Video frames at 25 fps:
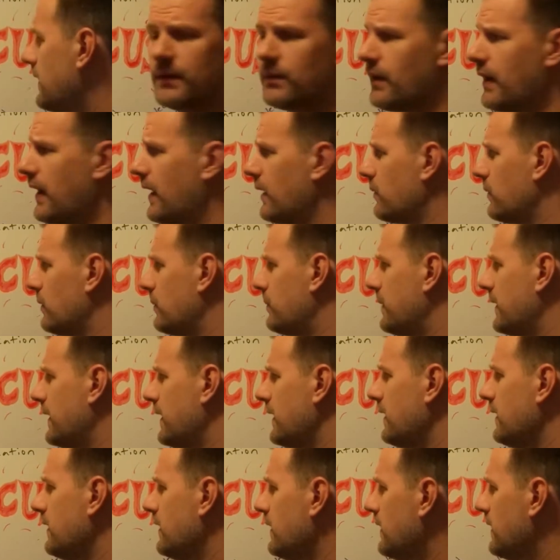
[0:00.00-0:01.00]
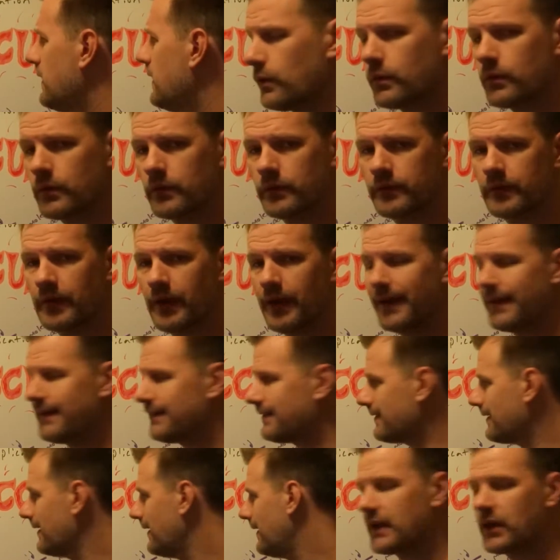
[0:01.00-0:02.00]
D-Rad would be. Total
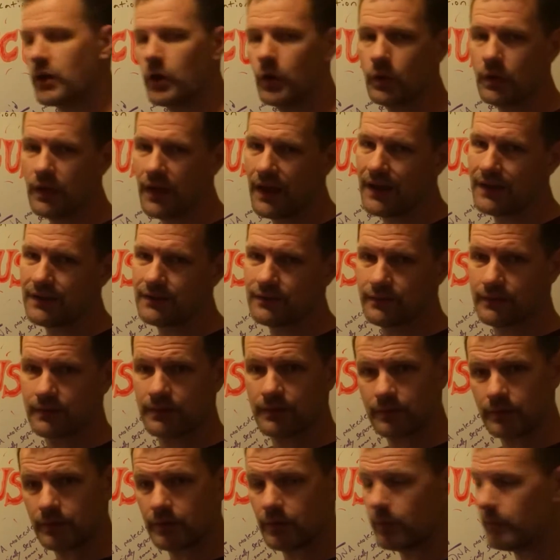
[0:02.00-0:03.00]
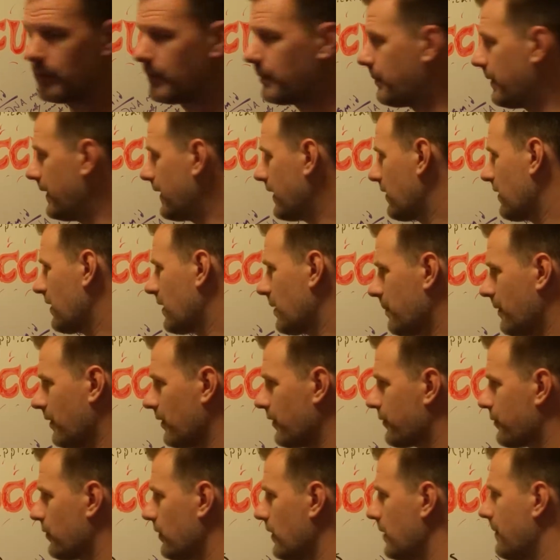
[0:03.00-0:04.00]
size. E. coli's a little bit bigger at
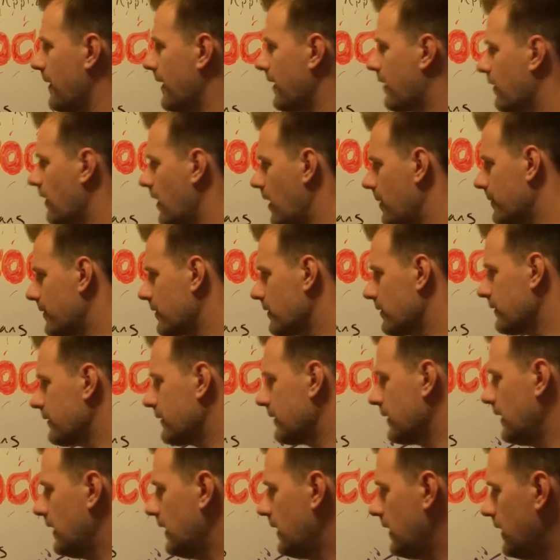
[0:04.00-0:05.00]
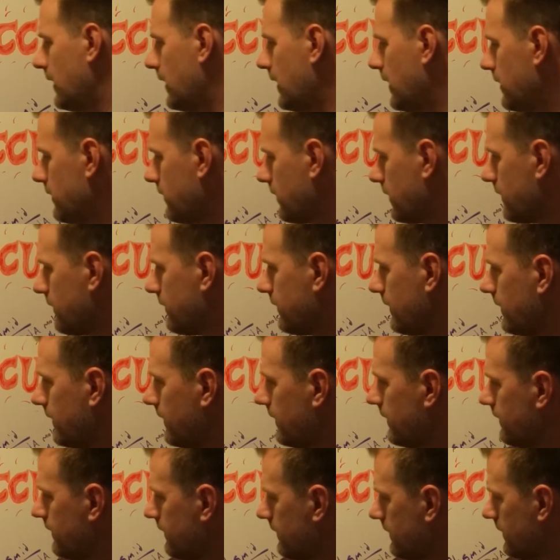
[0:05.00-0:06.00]
about 3 micrometers. As you can see,
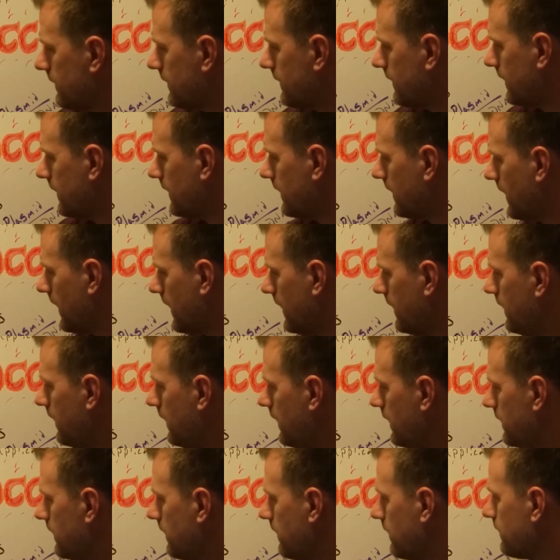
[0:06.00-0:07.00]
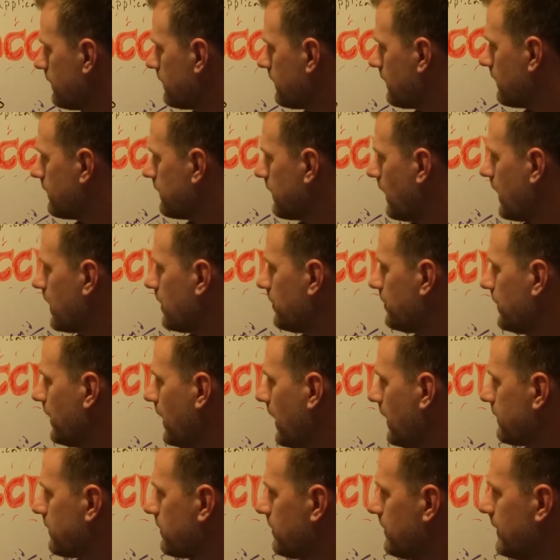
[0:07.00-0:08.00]
this is the DNA. This is the
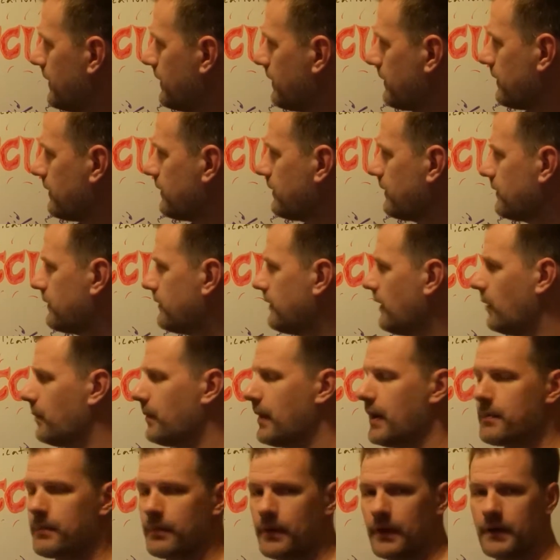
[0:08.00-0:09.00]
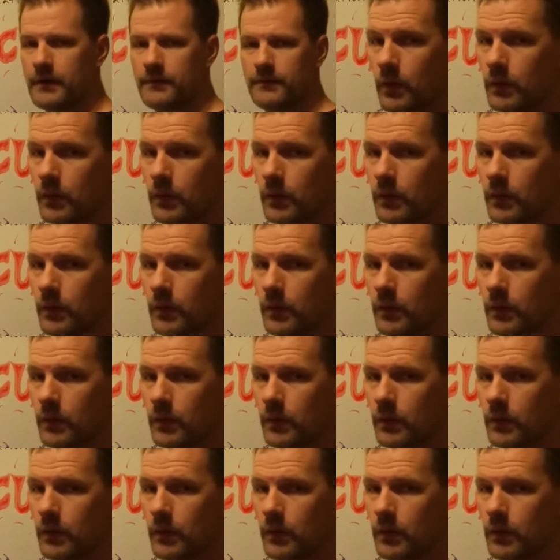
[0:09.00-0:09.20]
cytoplasm, and this is the cell membrane. E.